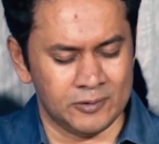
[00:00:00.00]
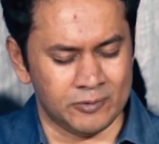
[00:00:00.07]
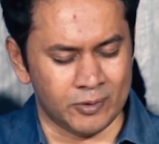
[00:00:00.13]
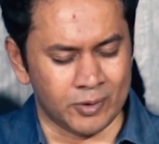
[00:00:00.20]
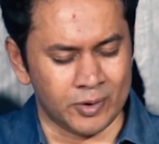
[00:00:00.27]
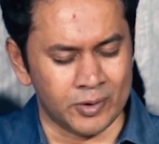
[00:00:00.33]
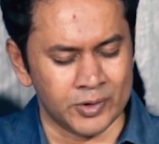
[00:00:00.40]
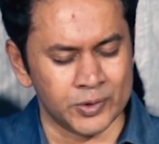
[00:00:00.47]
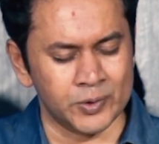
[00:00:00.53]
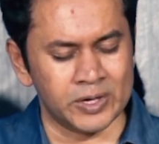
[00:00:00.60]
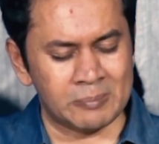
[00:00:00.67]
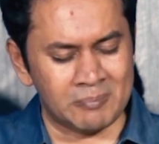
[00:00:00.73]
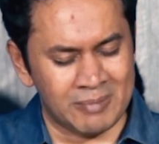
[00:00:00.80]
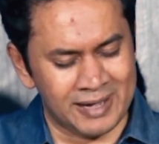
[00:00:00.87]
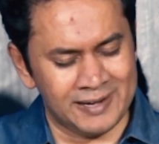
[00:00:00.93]
for doing
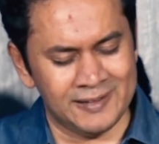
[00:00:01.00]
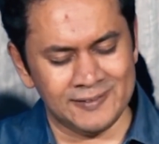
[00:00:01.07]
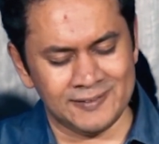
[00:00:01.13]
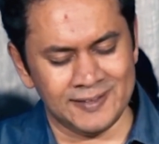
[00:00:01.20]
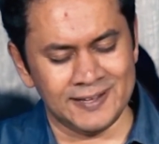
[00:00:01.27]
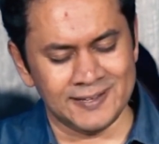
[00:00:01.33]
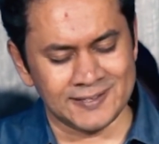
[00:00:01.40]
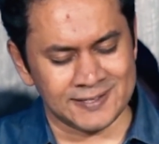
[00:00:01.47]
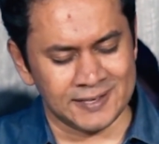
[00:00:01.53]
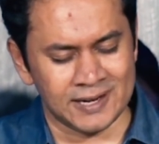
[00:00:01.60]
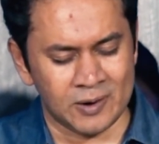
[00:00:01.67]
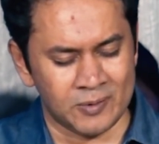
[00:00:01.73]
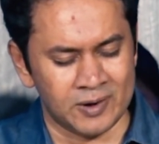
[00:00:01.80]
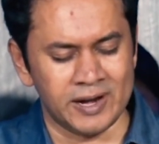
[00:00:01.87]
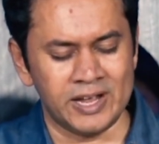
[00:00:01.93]
mighty things in
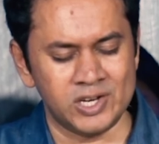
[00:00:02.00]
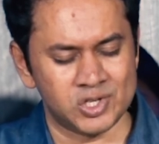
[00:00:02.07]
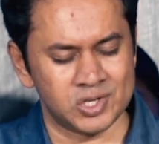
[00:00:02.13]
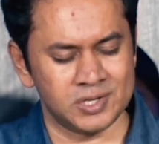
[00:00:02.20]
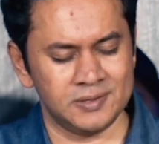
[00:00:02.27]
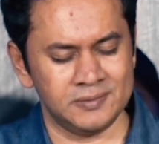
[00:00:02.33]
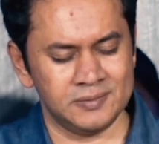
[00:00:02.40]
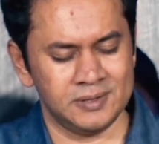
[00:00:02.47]
our nation,